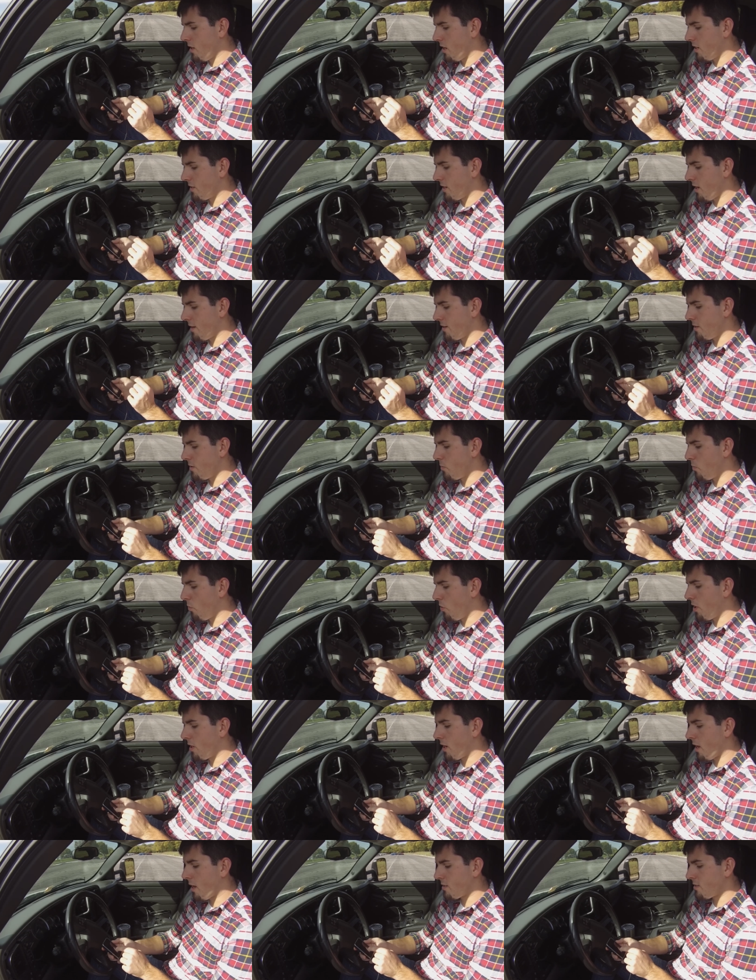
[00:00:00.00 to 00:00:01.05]
a
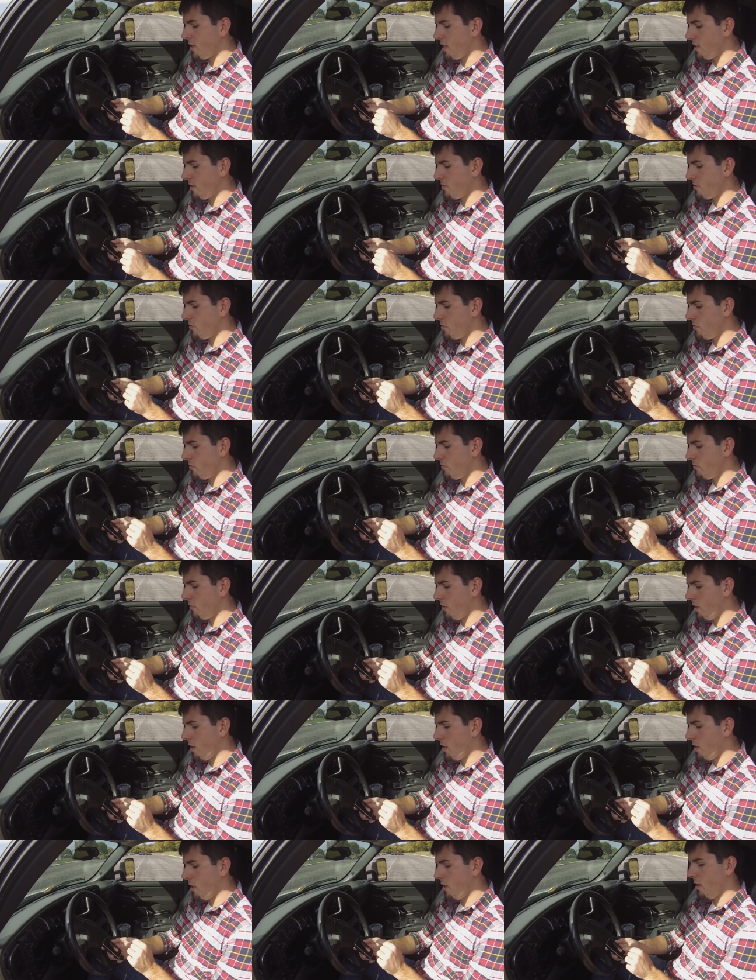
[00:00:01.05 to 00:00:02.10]
91 octane tune,
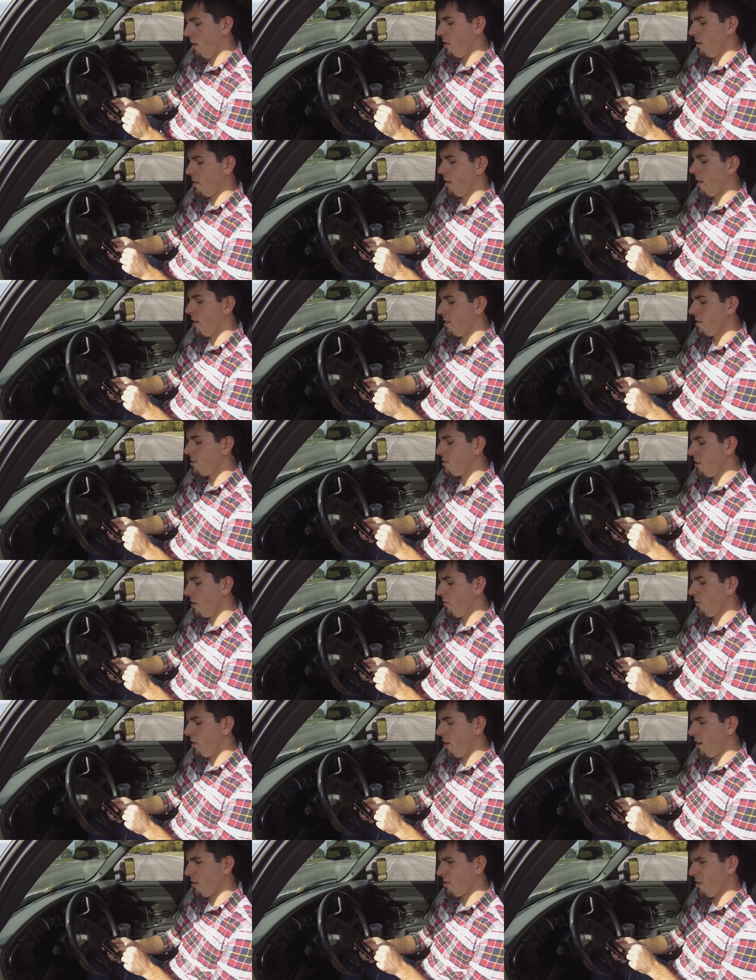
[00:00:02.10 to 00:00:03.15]
and an
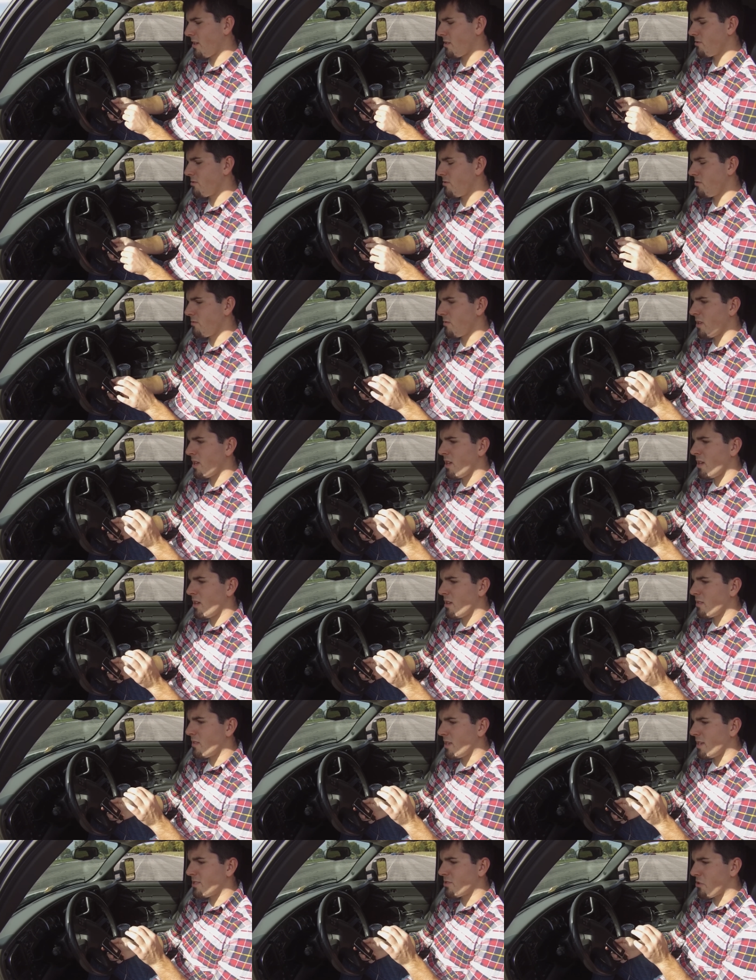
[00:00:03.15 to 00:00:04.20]
87 octane tune.
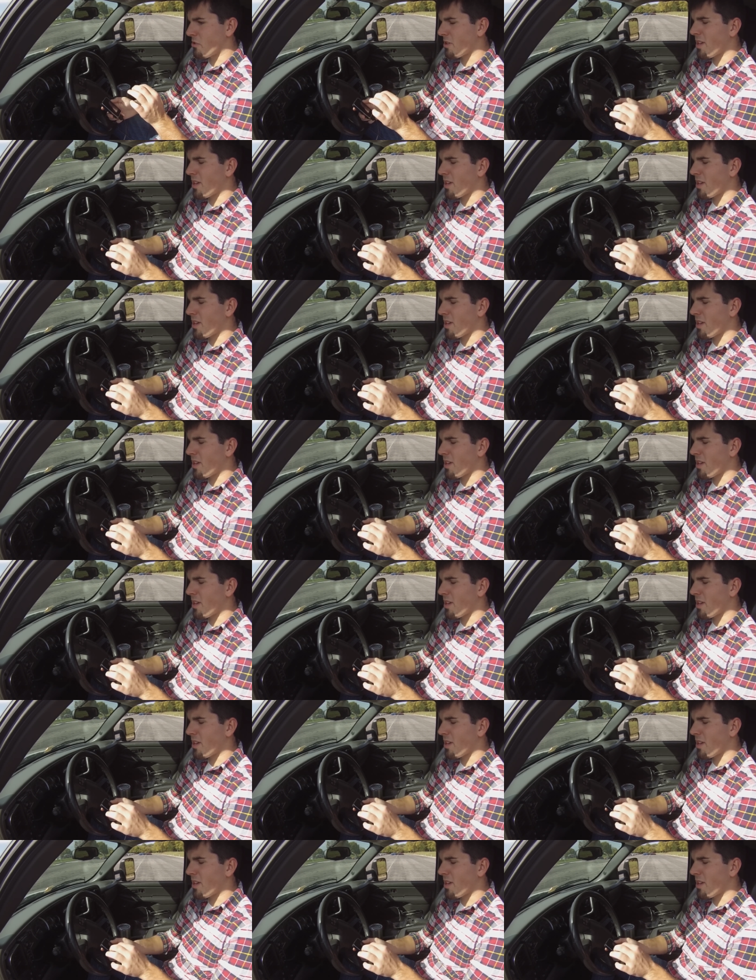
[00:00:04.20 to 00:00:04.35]
These are